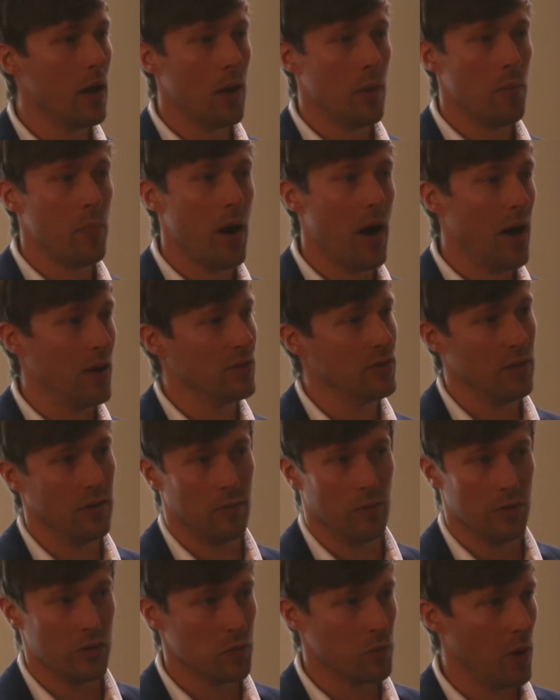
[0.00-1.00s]

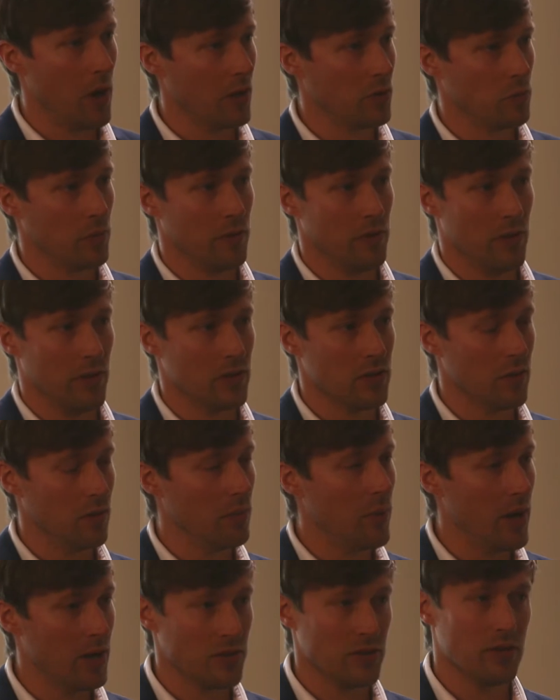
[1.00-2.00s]
positive response with this, and
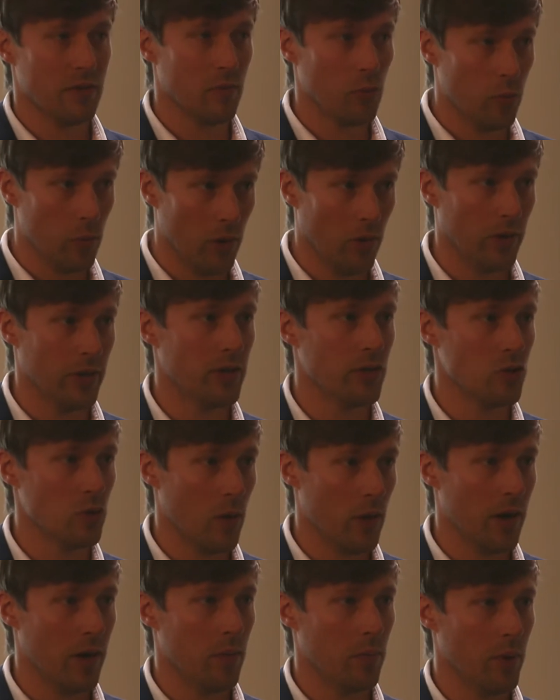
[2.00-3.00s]
patients have really
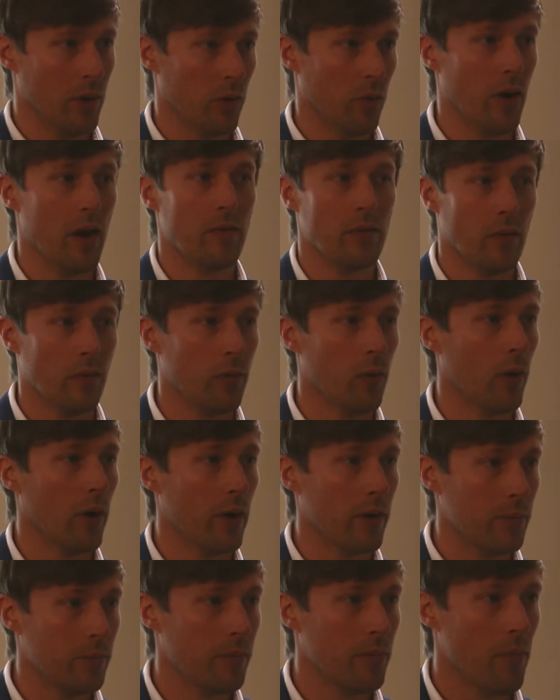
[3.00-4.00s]
enjoyed it and been grateful for
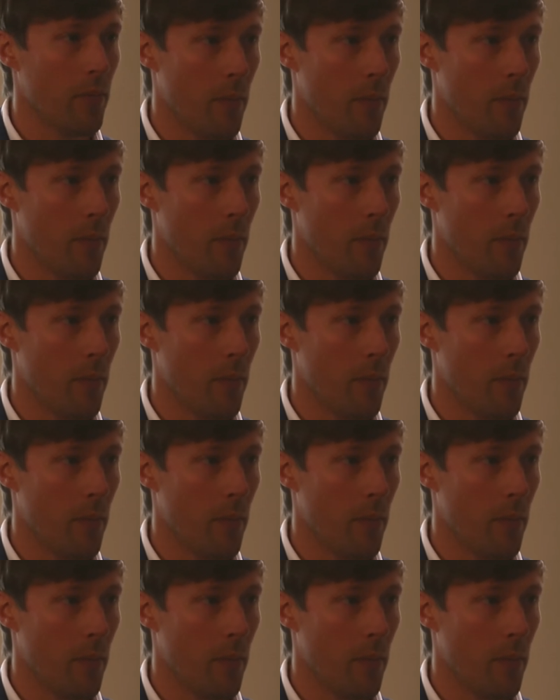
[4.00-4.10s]
it. And